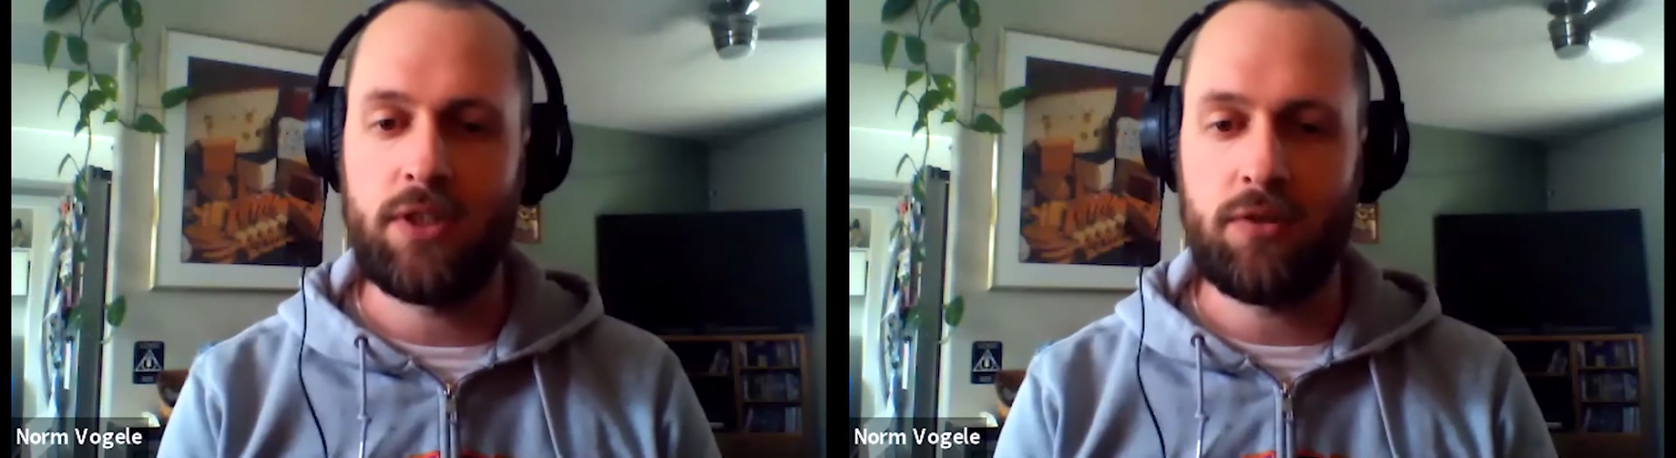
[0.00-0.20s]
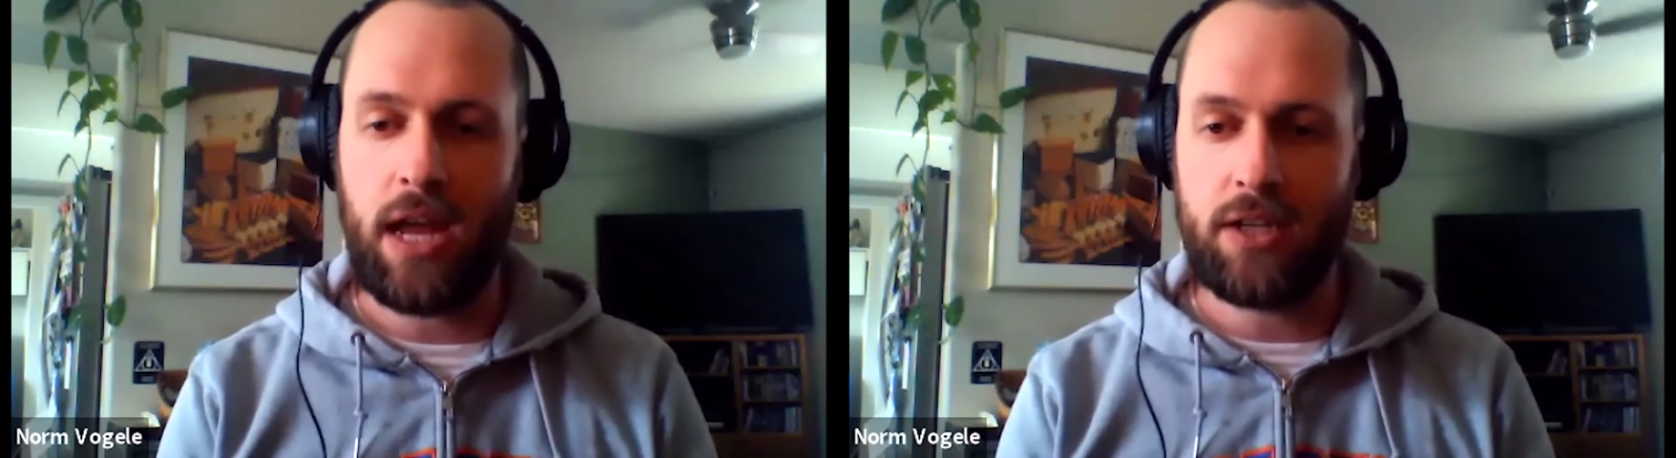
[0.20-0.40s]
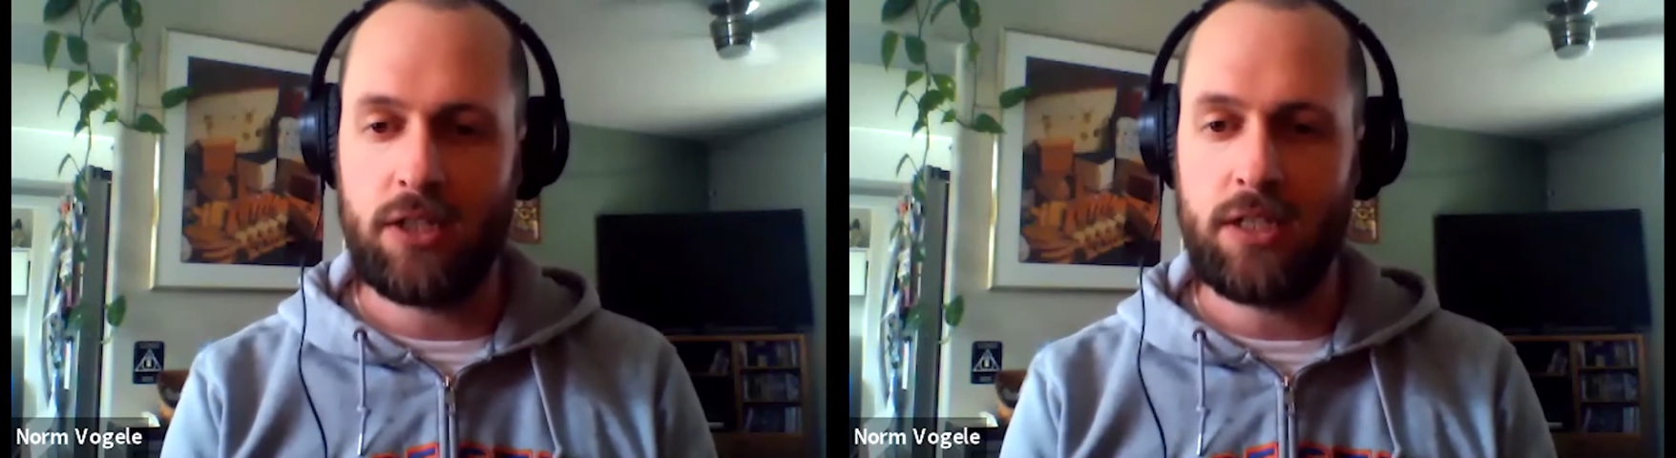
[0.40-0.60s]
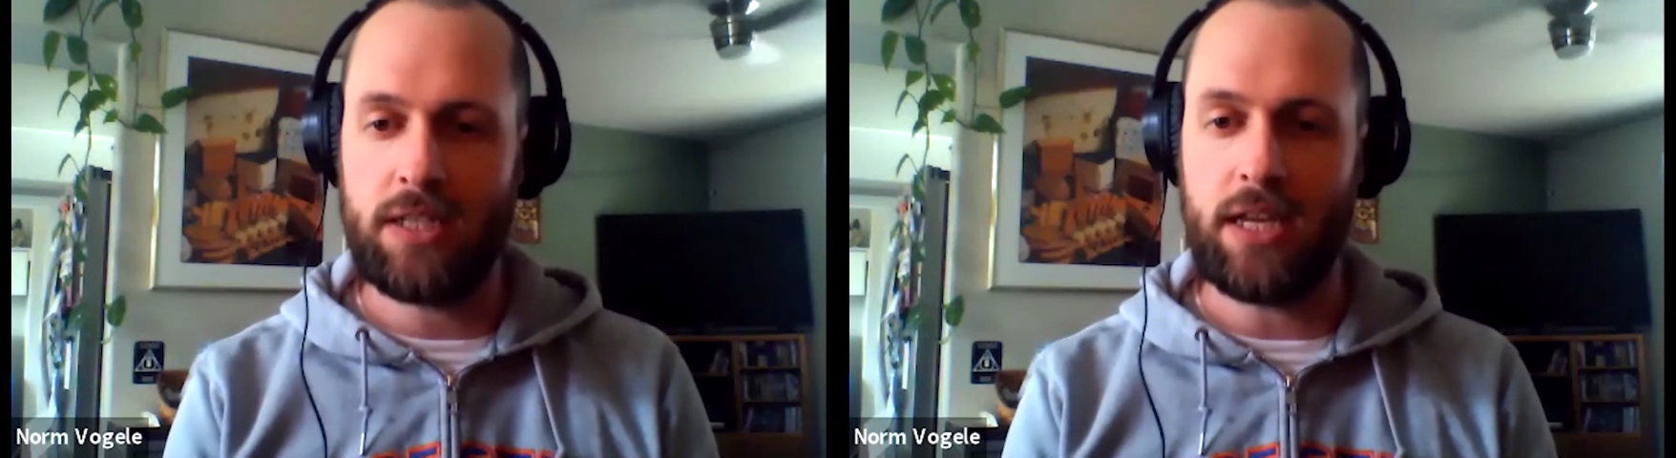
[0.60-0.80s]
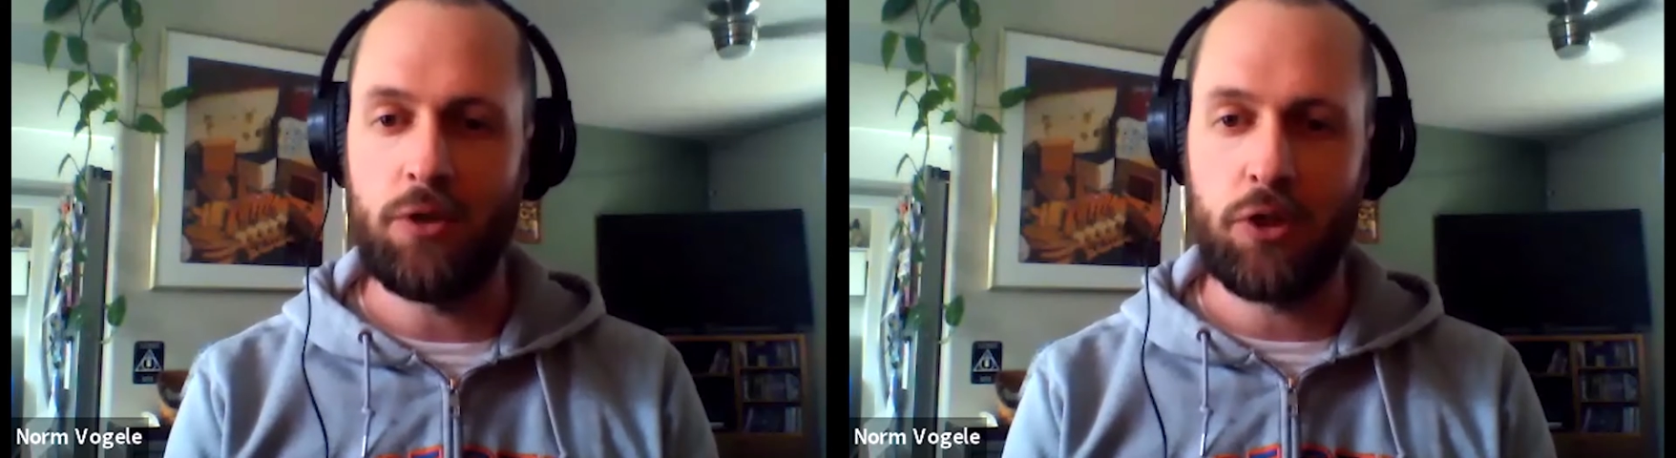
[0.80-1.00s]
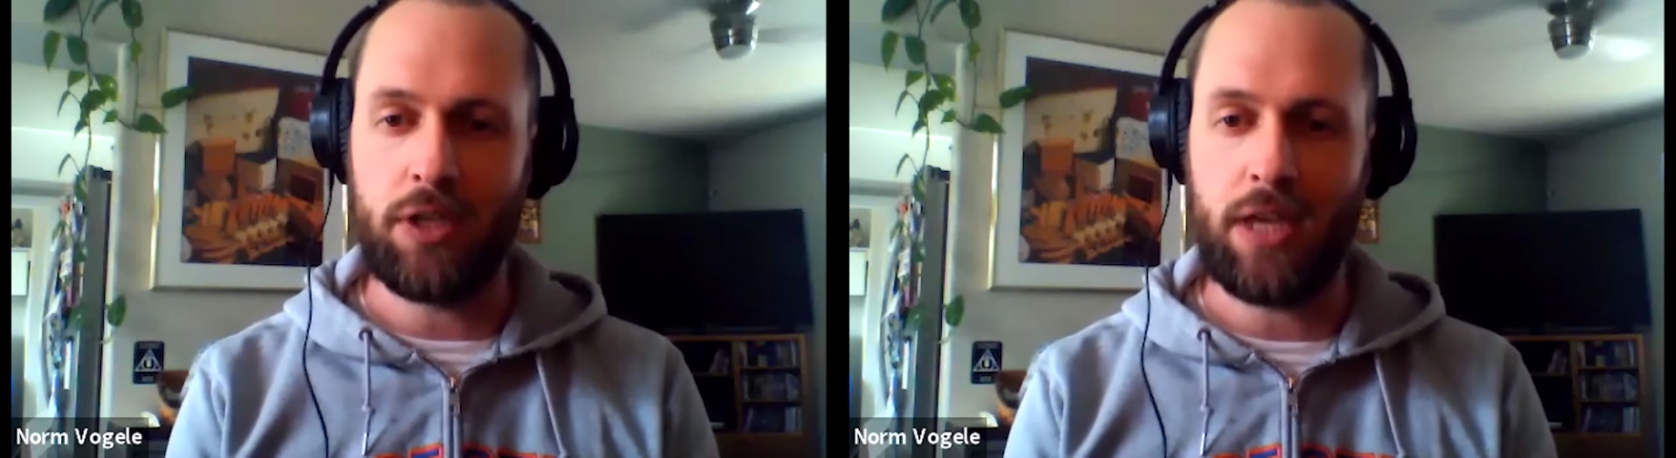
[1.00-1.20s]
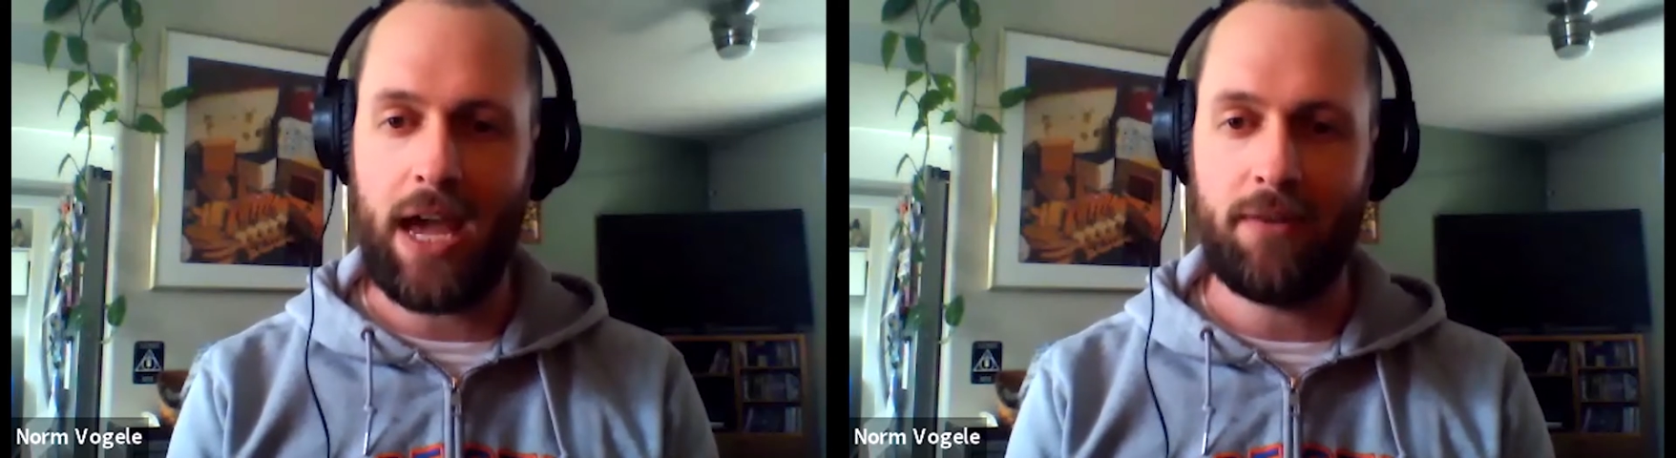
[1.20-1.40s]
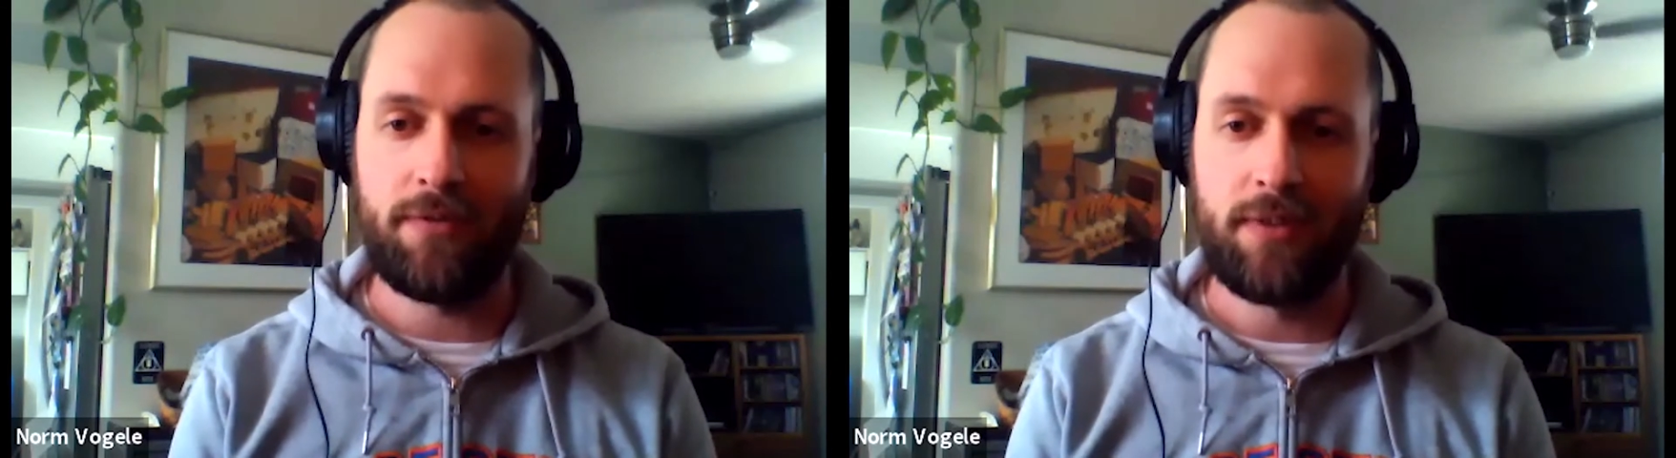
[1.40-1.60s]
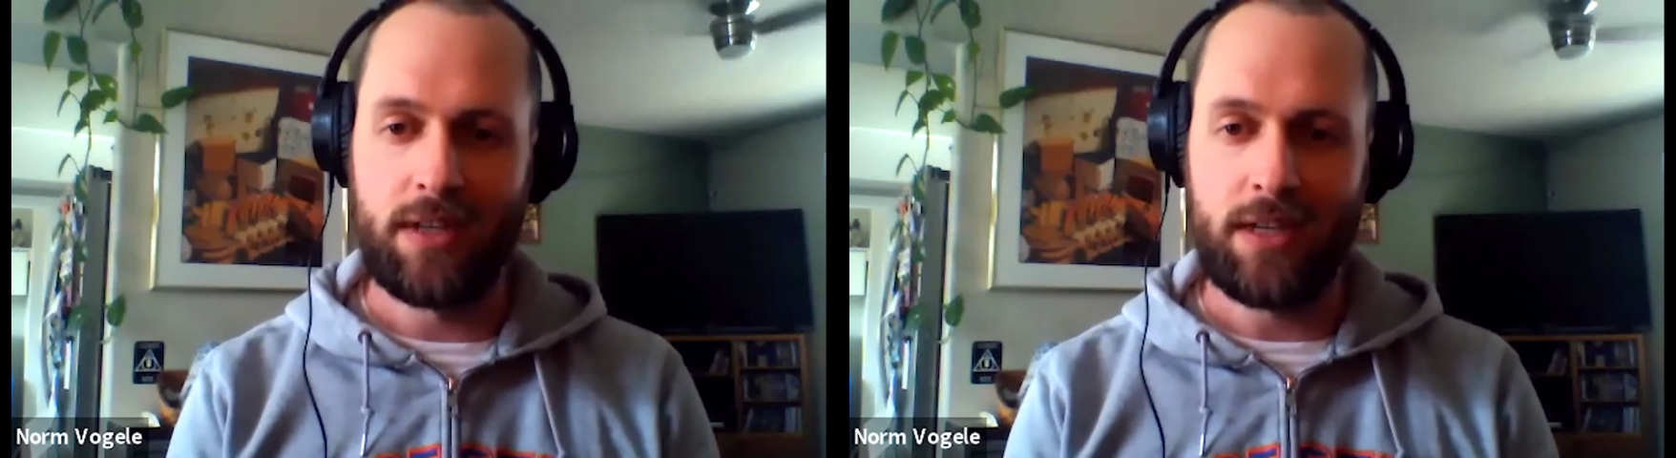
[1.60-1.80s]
strategies, I usually have